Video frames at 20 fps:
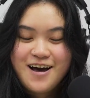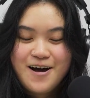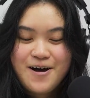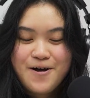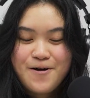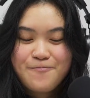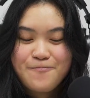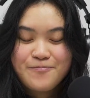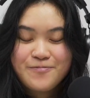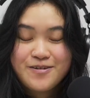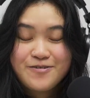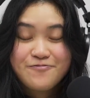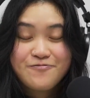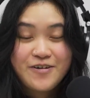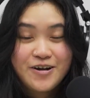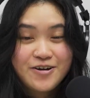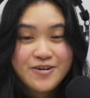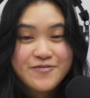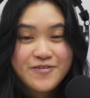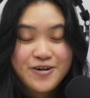
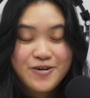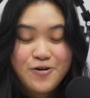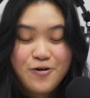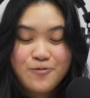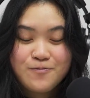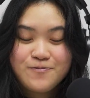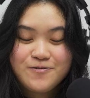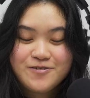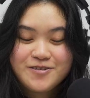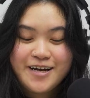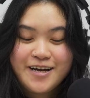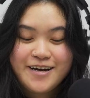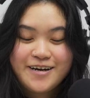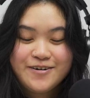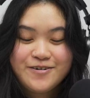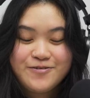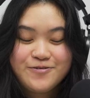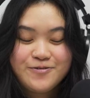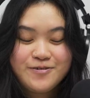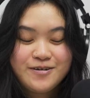Very, very hopeful
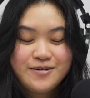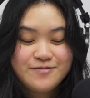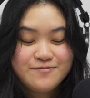now